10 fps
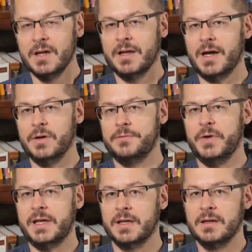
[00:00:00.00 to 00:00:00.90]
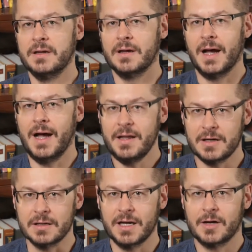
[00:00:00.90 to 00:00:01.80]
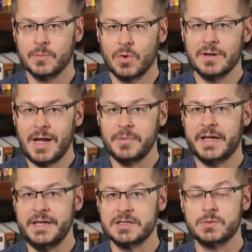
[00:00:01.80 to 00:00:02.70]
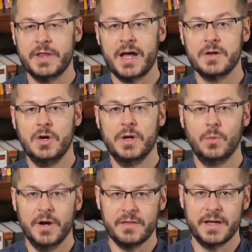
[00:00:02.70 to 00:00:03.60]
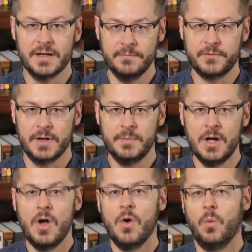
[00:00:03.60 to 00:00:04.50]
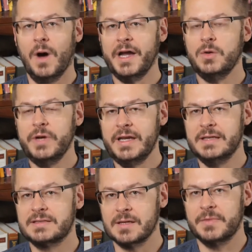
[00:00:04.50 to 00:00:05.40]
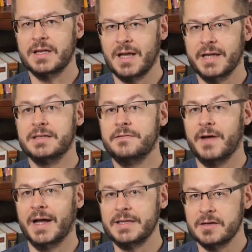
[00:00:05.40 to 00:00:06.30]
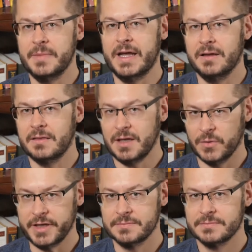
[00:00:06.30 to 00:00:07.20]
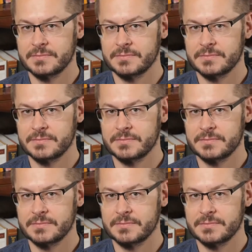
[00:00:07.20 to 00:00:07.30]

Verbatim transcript: Now, if we can honor our moral obligations without knowing where they come from, why do we need something like divine command theory?